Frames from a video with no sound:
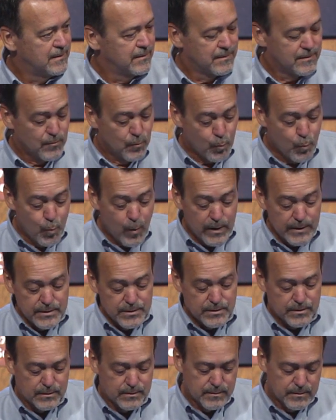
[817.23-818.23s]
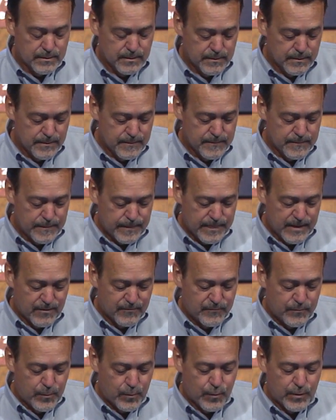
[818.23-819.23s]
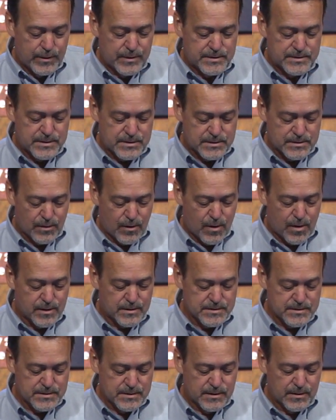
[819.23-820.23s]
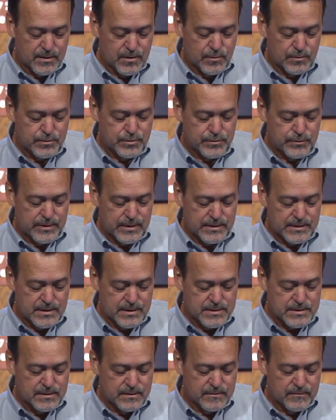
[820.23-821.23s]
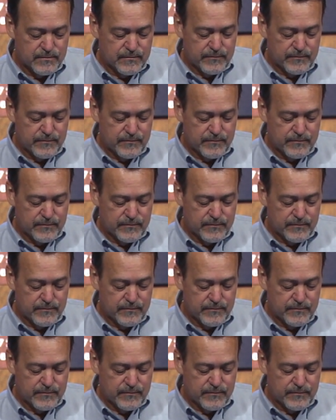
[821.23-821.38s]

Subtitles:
The wonder of boys is lost in a culture that doesn't